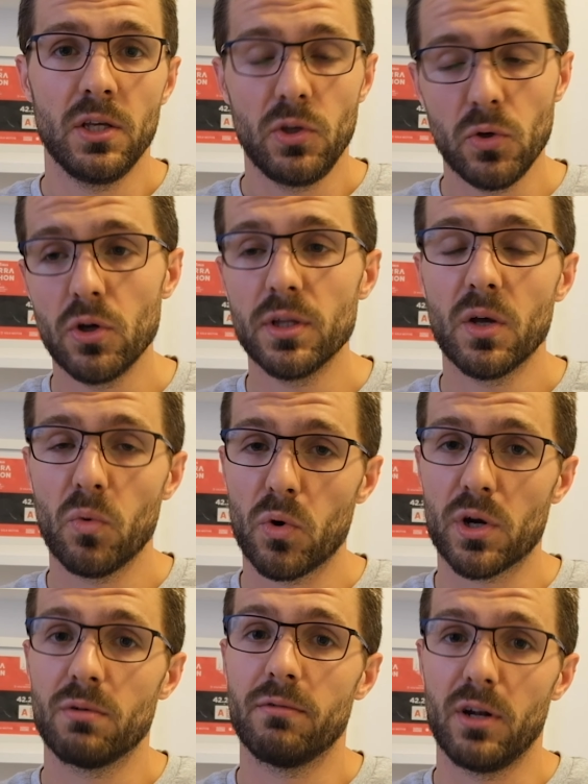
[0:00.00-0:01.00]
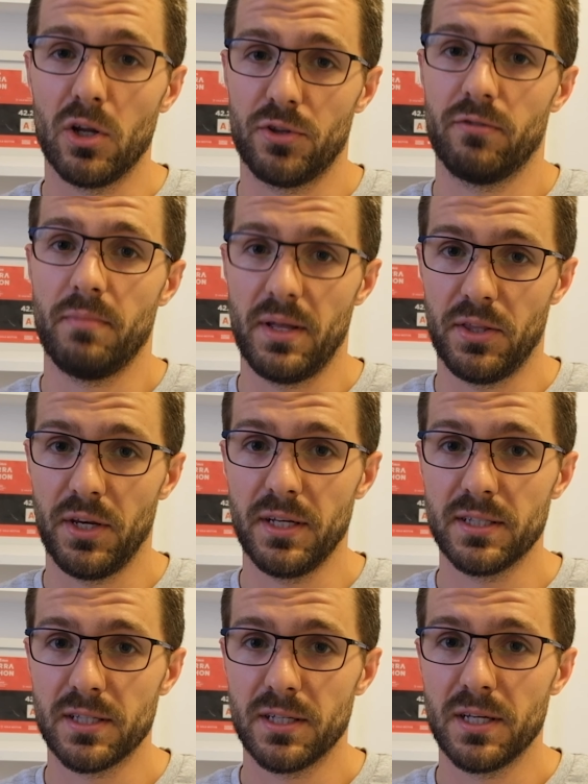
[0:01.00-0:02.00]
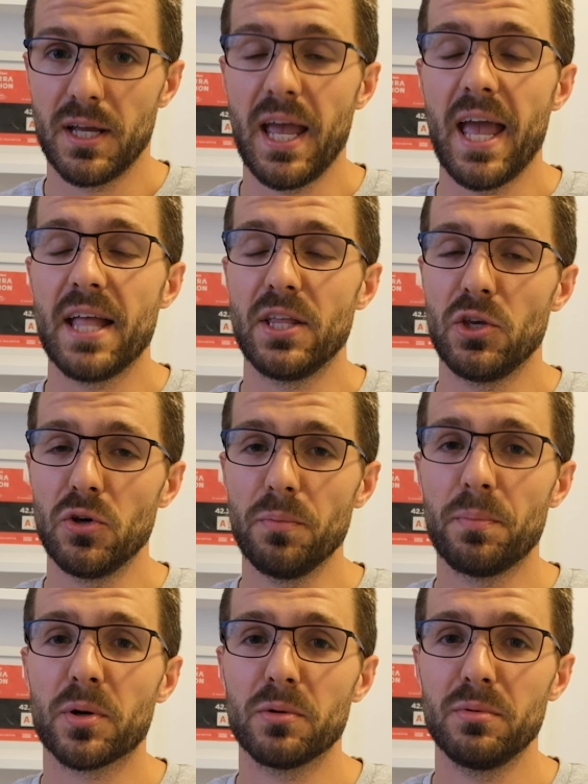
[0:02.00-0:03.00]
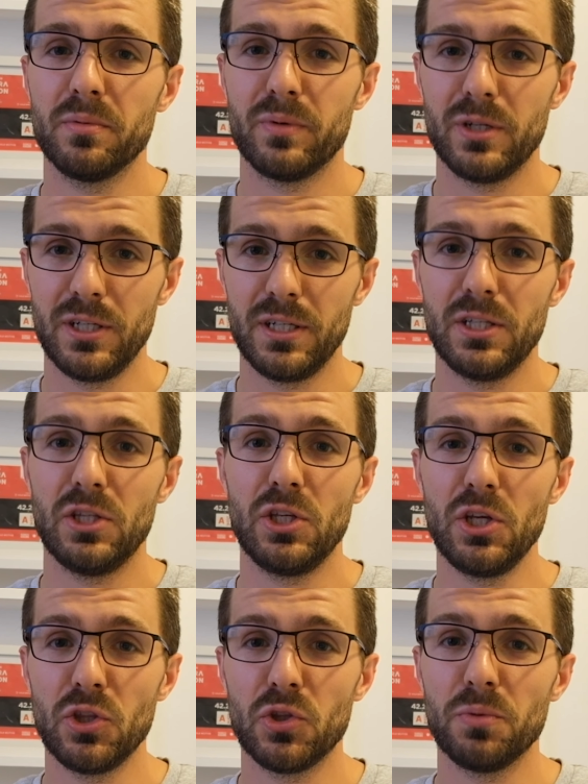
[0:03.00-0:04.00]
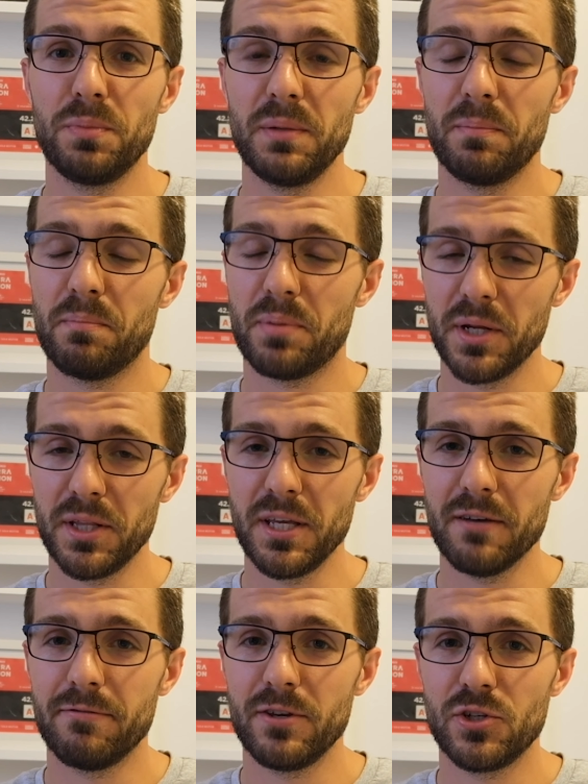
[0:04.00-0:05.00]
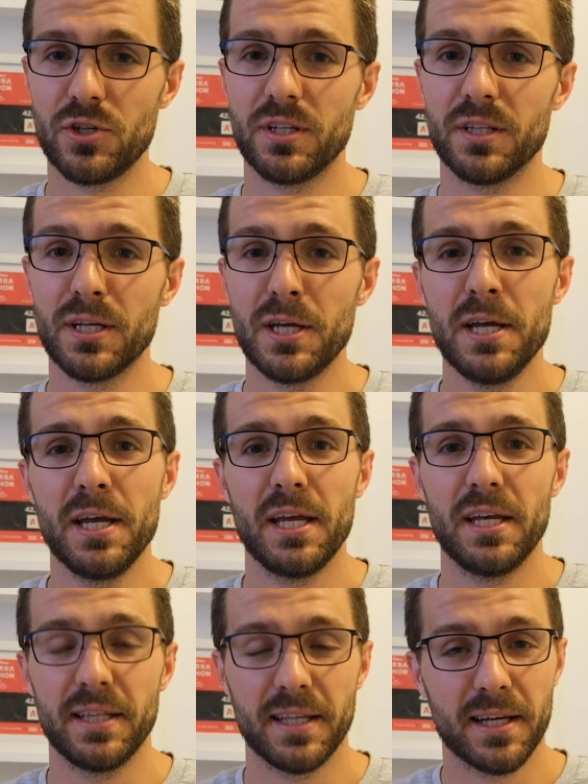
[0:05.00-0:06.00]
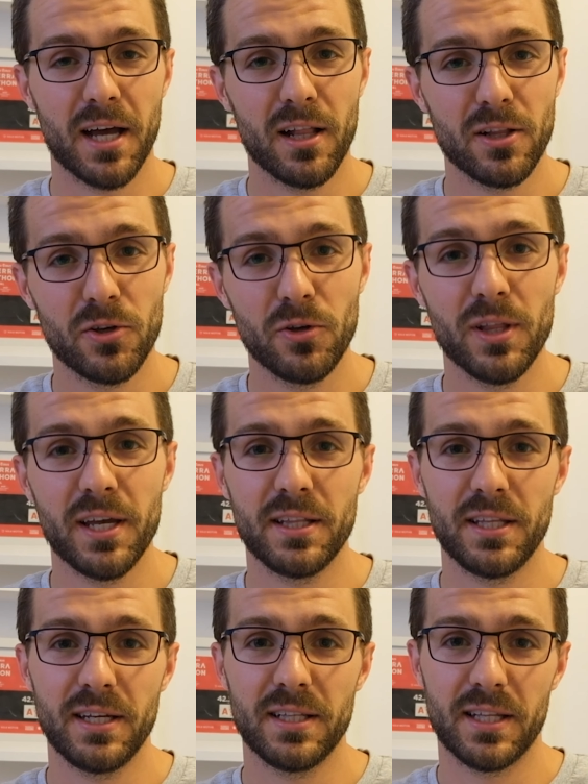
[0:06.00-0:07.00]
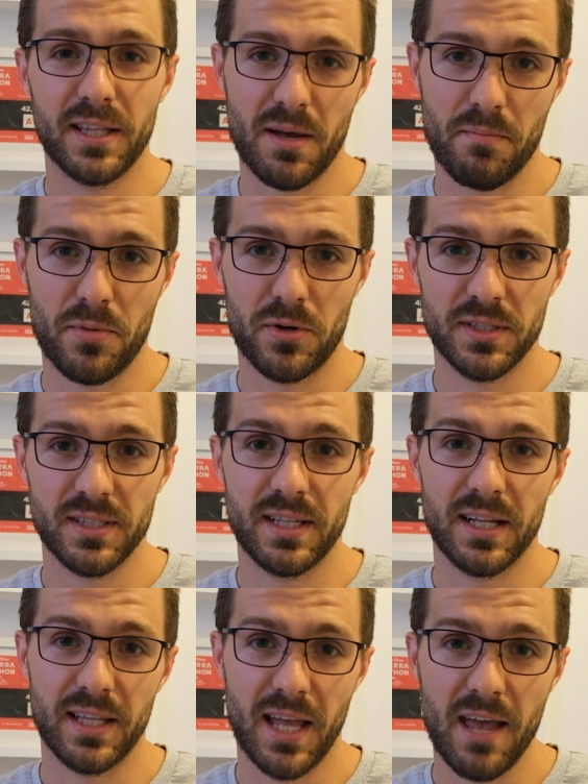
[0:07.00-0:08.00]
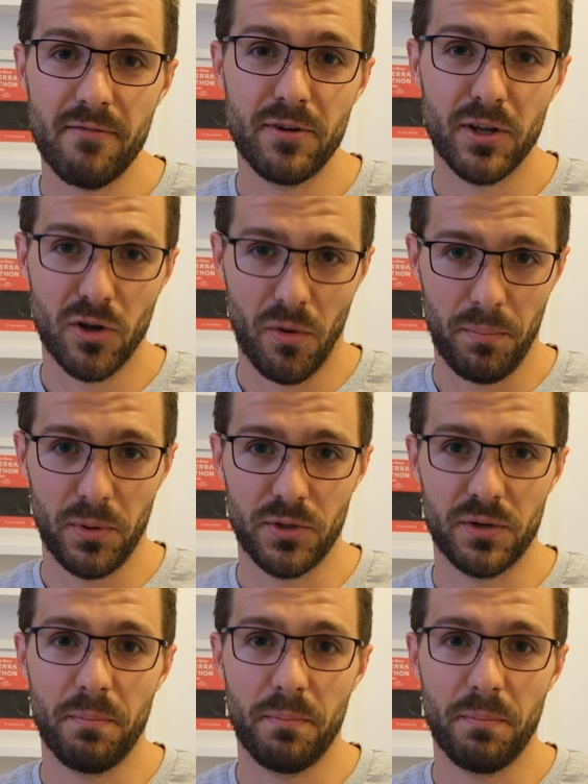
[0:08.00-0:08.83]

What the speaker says: You're gonna work with a lot of metrics, and you probably need to be pretty efficient in calculating the numbers that every computer